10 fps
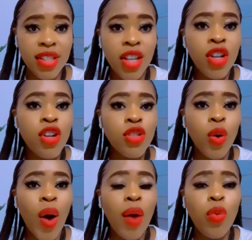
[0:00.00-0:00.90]
So
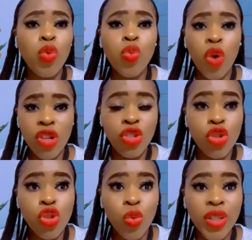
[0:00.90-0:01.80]
I would want you
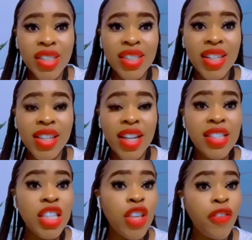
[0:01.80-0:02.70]
to understand that
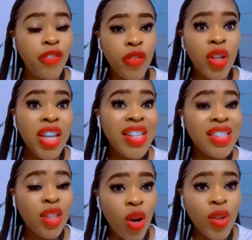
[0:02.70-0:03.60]
if it's
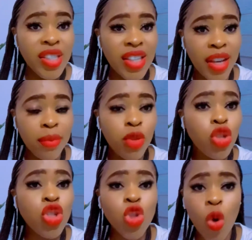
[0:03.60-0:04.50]
long term,
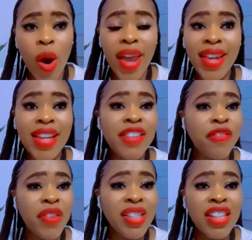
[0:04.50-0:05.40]
just go ahead and
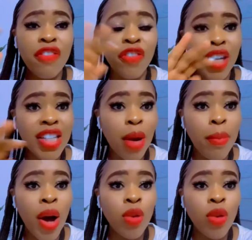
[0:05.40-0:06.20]
invest and forget about